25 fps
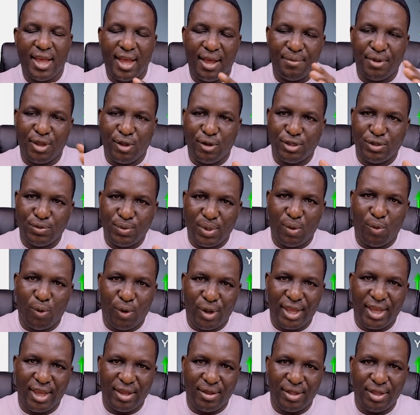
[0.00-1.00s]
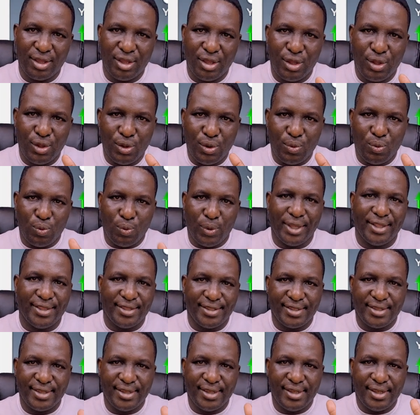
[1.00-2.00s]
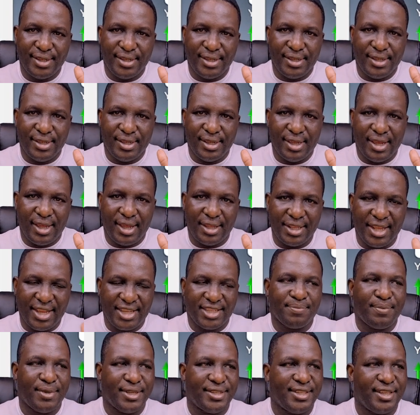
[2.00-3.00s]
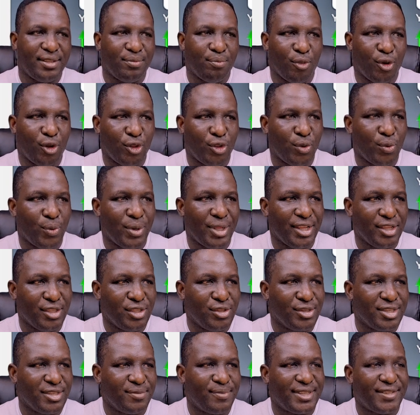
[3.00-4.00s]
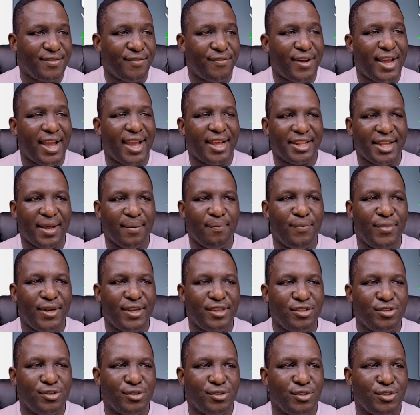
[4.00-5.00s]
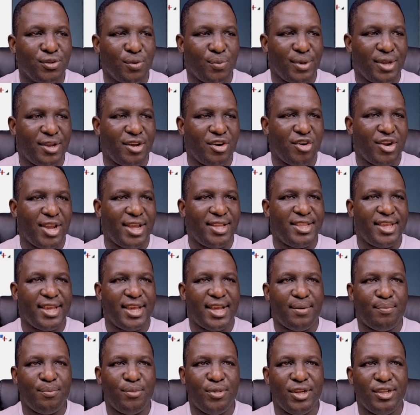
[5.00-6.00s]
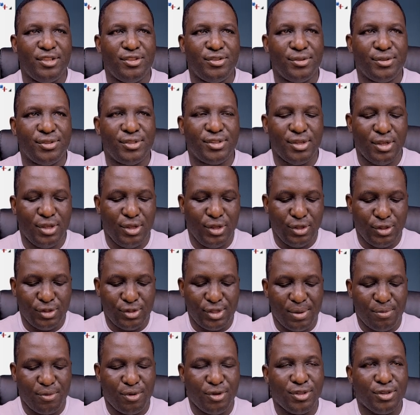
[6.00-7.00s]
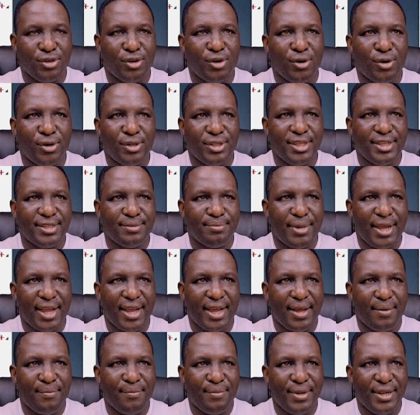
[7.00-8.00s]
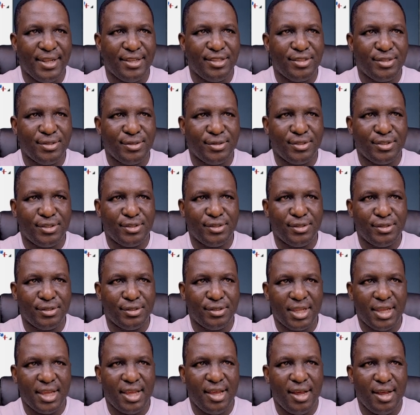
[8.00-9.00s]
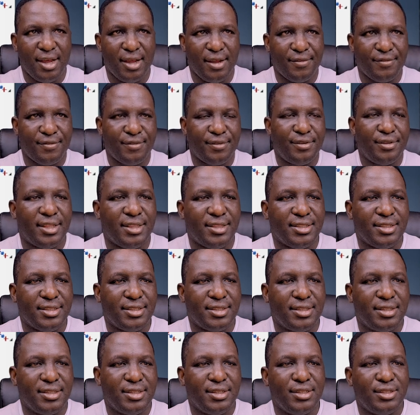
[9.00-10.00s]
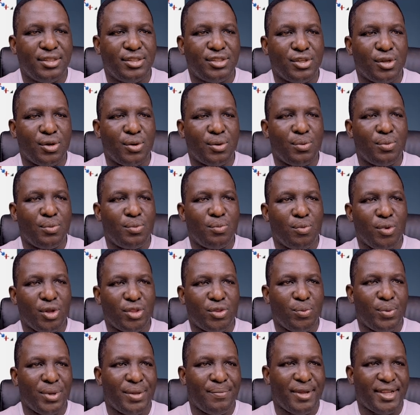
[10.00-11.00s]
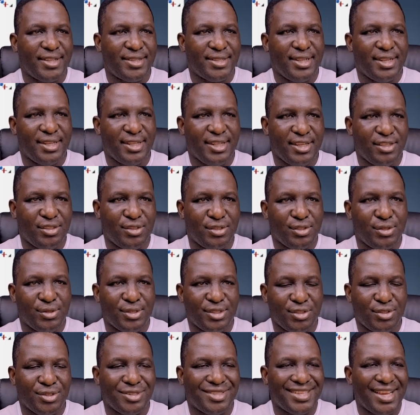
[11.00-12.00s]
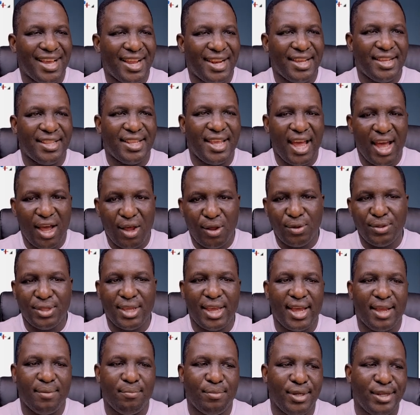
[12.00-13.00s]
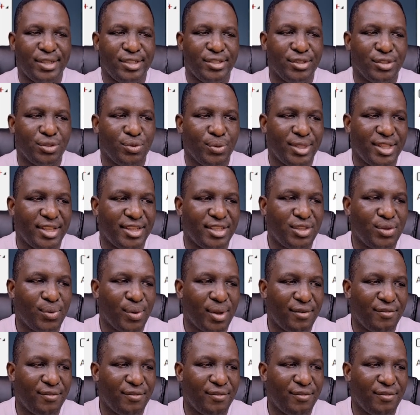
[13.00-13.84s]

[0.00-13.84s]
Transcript: Because we are working with an explicit model, we need to specify an amplitude. So we create the amplitude. So I'm going to call this my amplitude curve. And so what we basically need to do is to tell it how the amplitude will need to